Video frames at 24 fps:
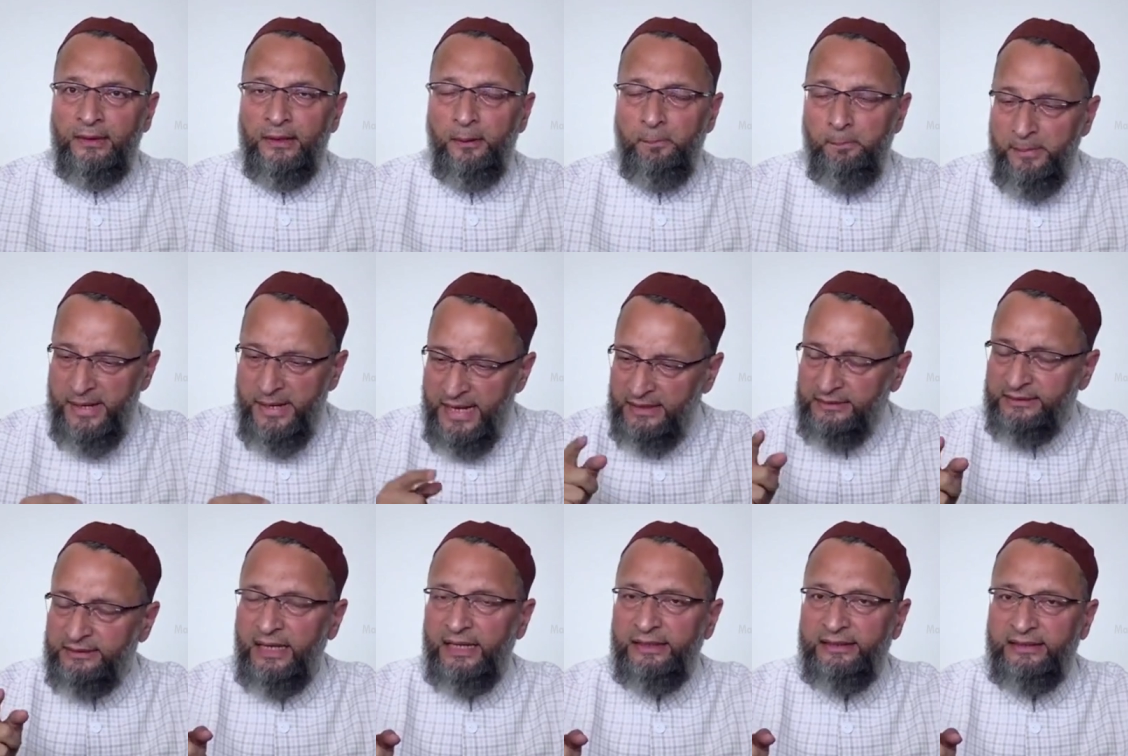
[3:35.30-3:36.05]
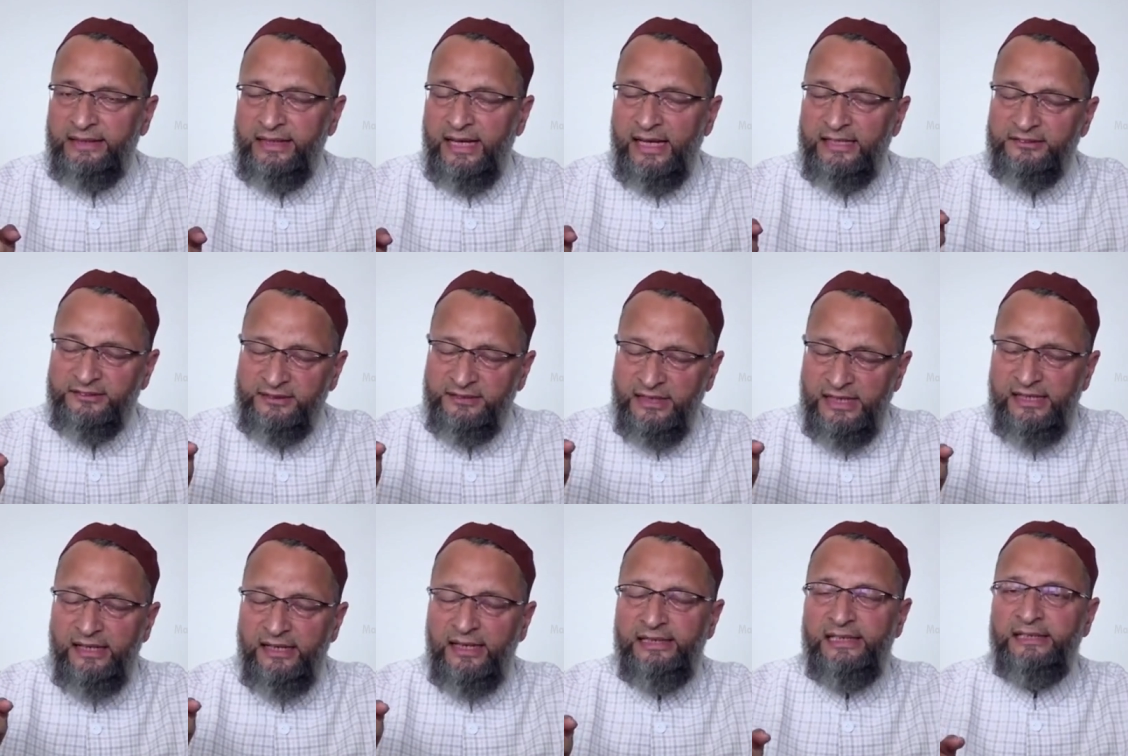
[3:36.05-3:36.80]
Make that case
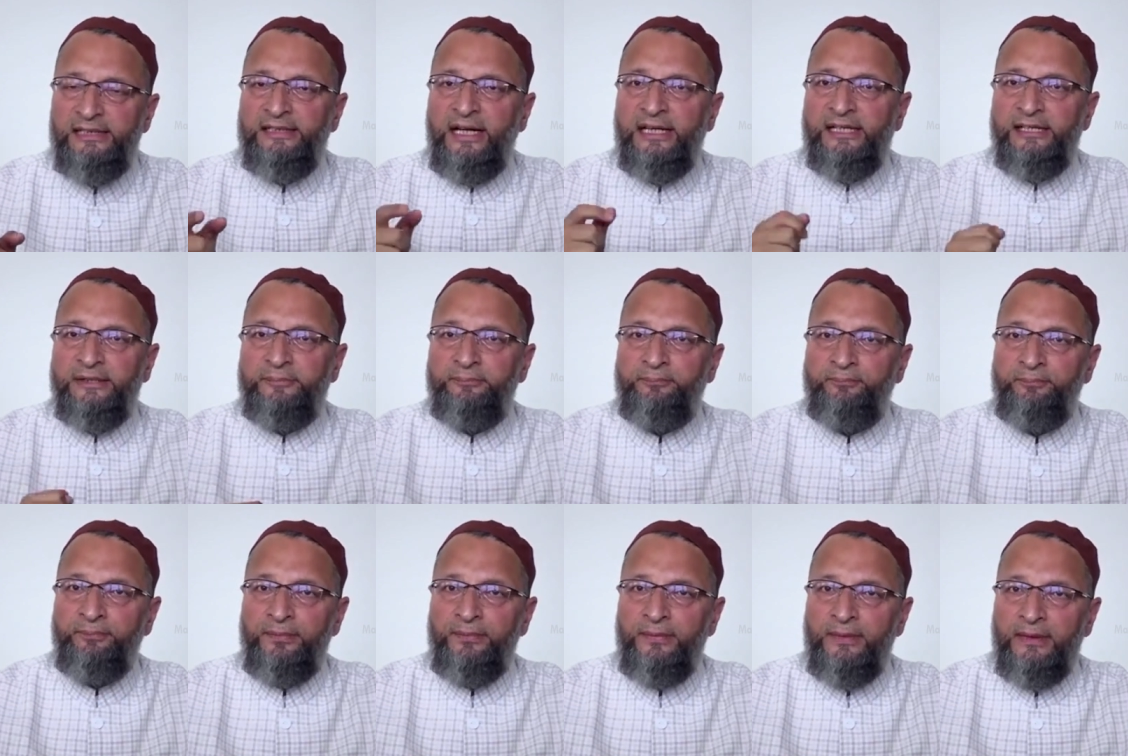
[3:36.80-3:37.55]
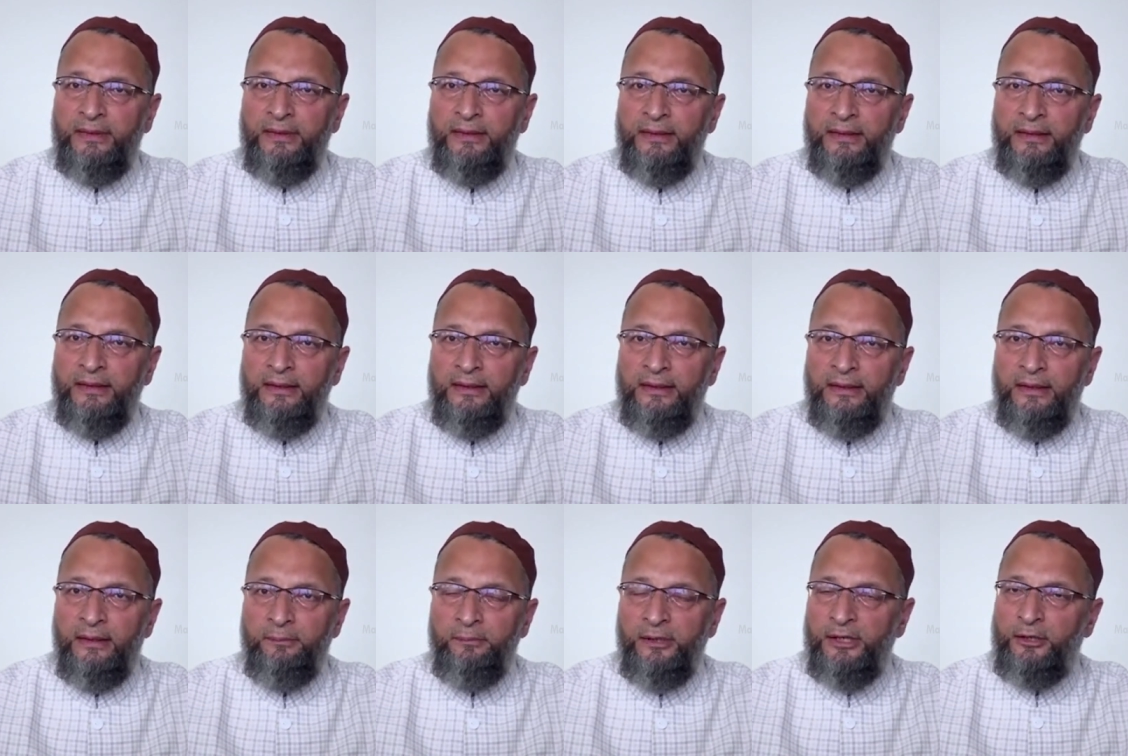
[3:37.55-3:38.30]
legally tight.
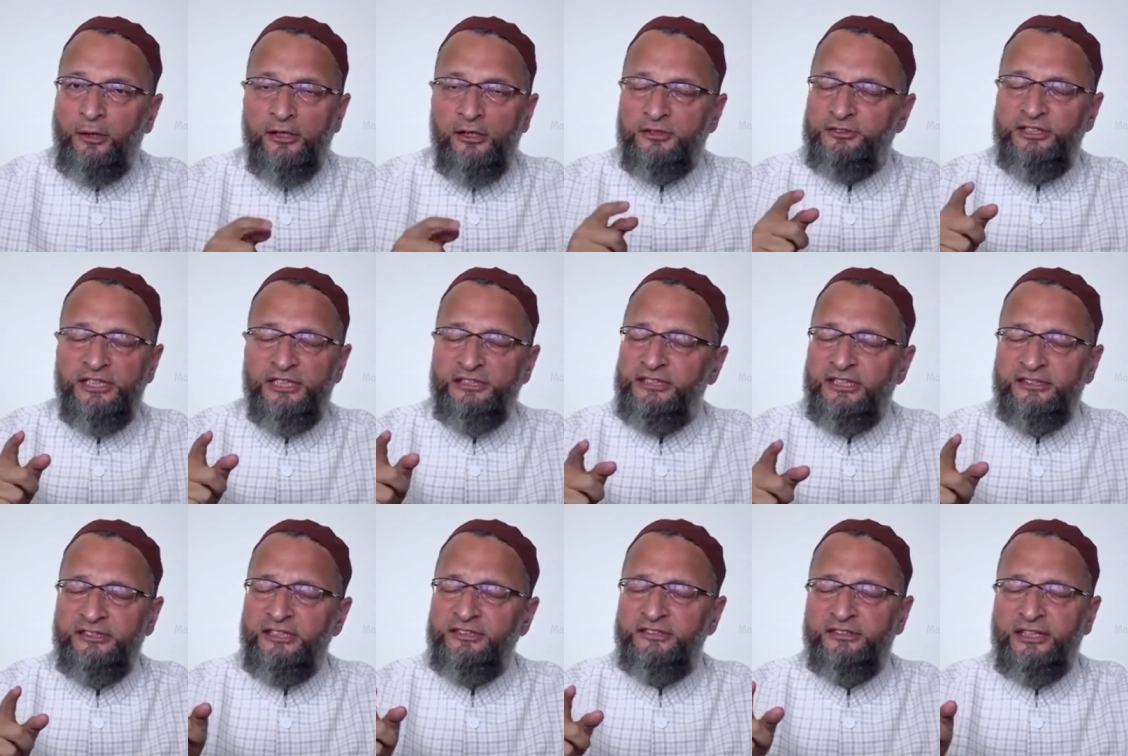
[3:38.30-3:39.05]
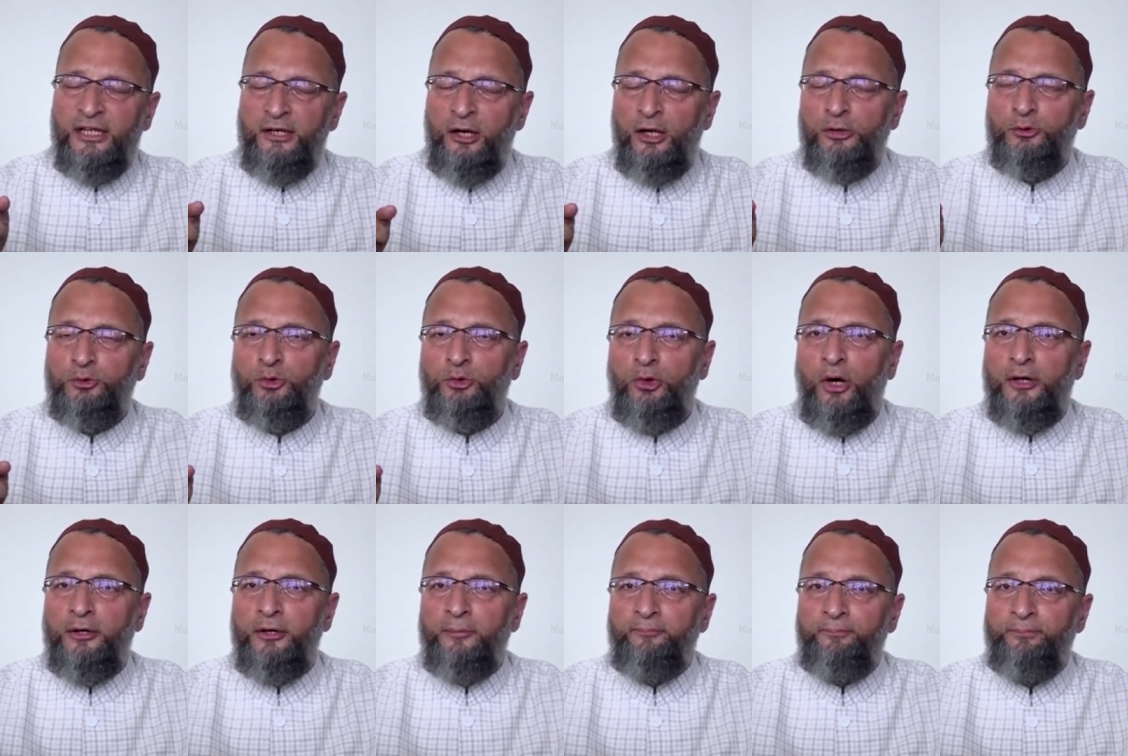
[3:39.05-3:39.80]
Because this cannot go
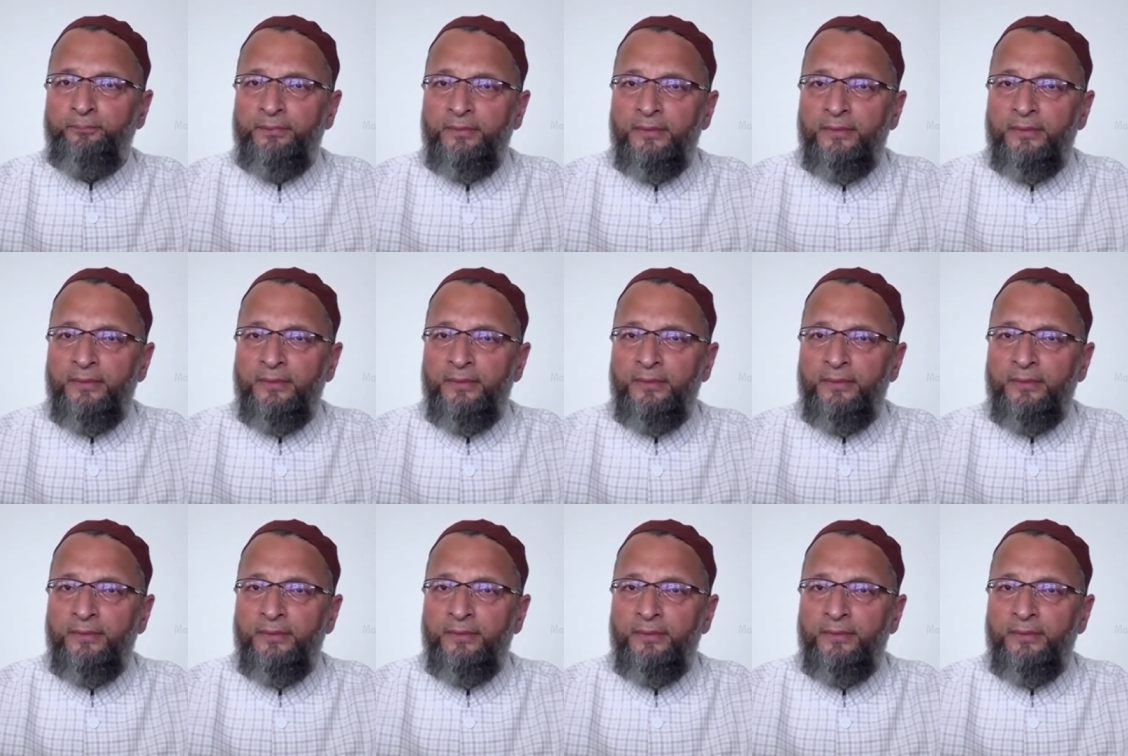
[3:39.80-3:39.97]
on.